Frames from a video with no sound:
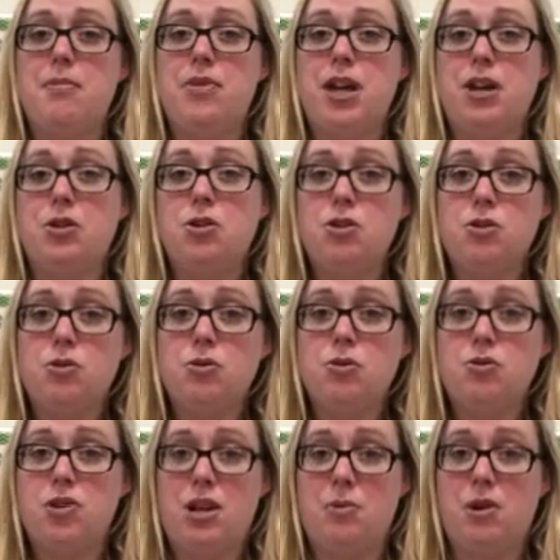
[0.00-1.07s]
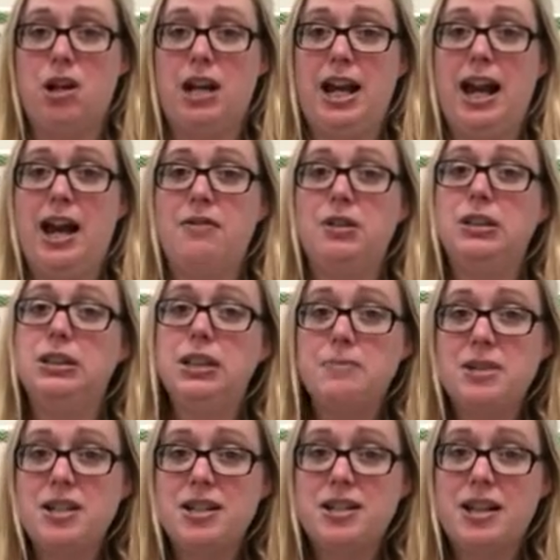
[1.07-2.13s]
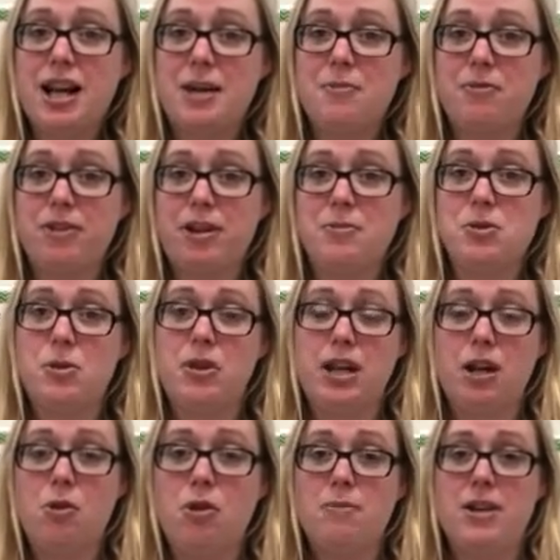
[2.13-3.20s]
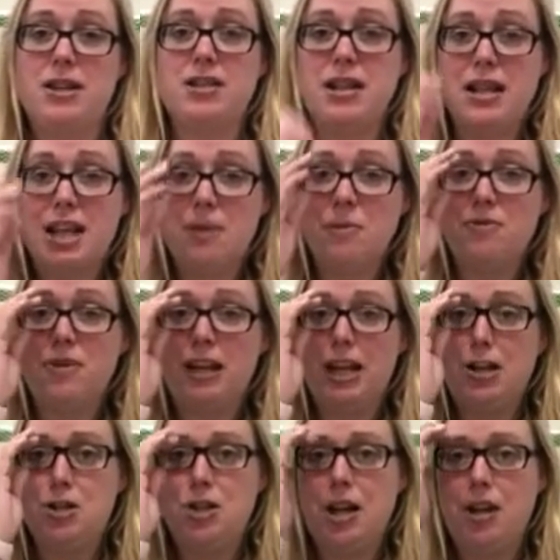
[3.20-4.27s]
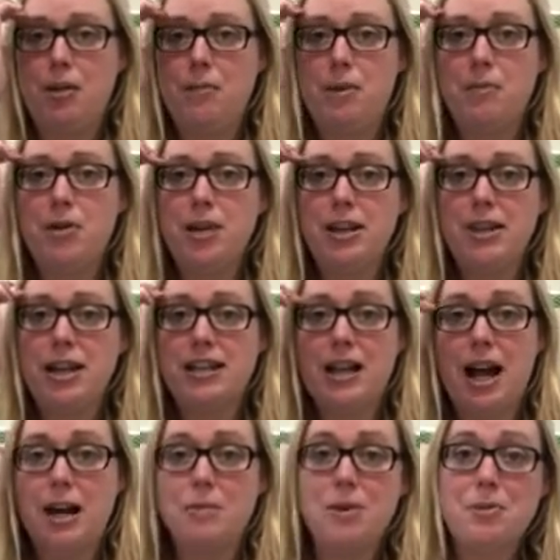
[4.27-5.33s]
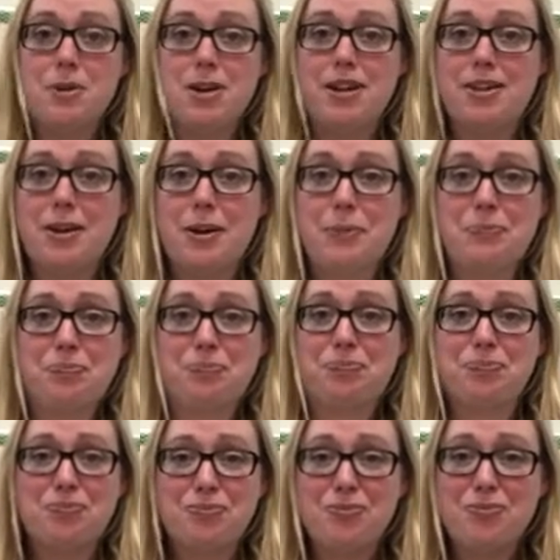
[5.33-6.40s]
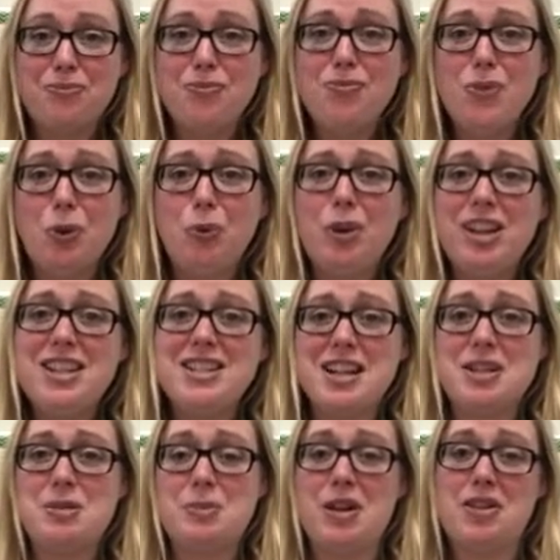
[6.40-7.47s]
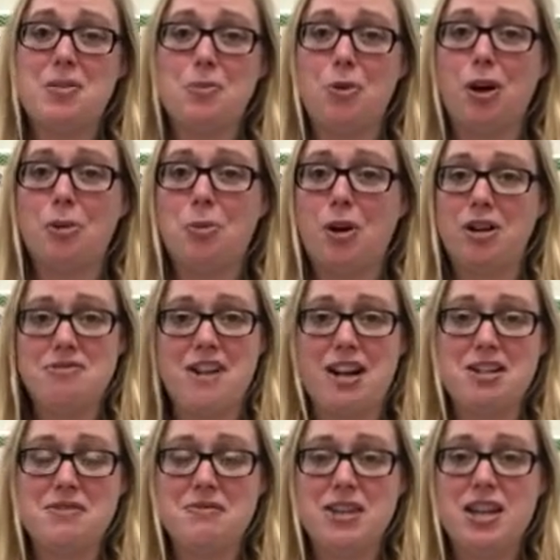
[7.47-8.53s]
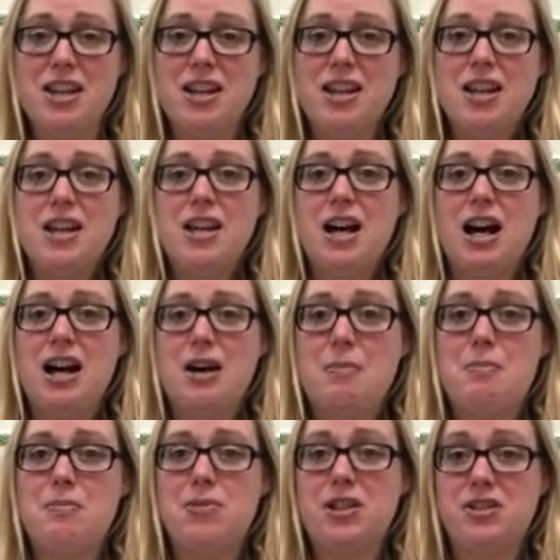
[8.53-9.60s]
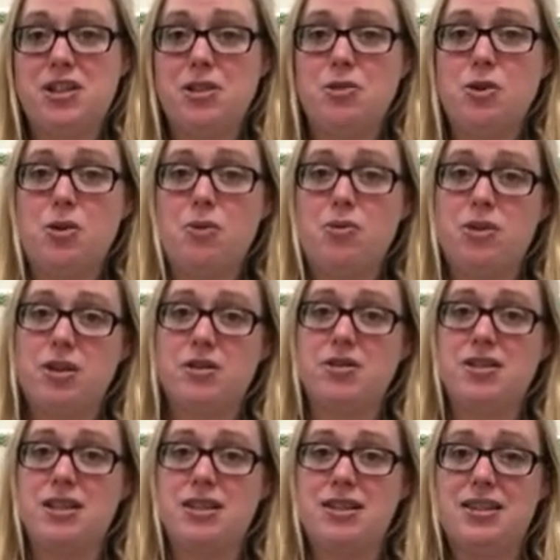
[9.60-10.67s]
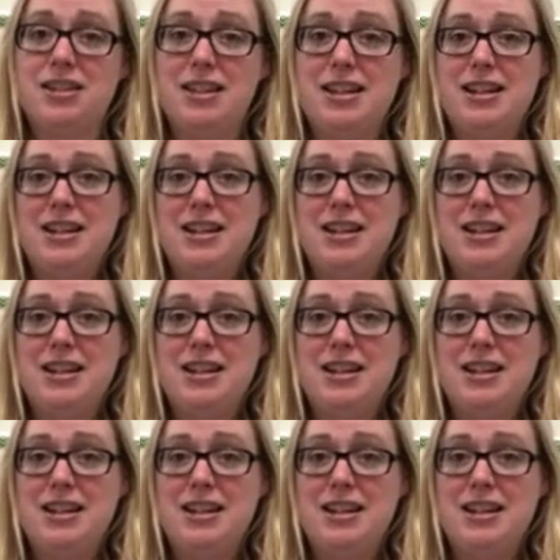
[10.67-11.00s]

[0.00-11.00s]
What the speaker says: They knew they were gonna have a limited time frame. So again, going back to that gamification element, putting that time limit in there really does make them work more effectively. Plus they know there's this